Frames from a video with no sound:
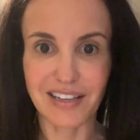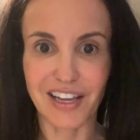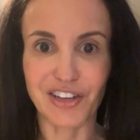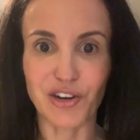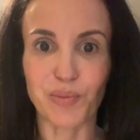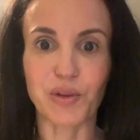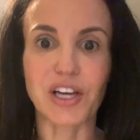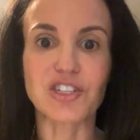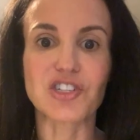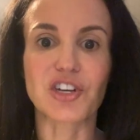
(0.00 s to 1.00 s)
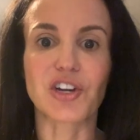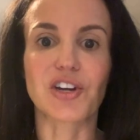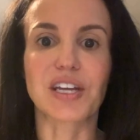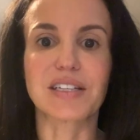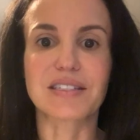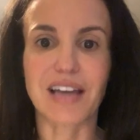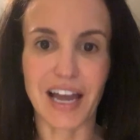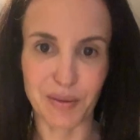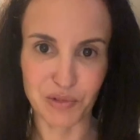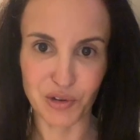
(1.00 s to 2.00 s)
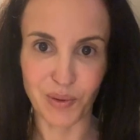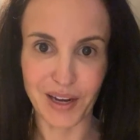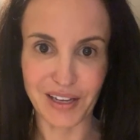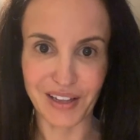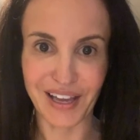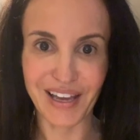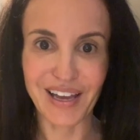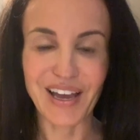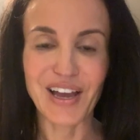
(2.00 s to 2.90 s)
and your blood sugar needs time to regulate.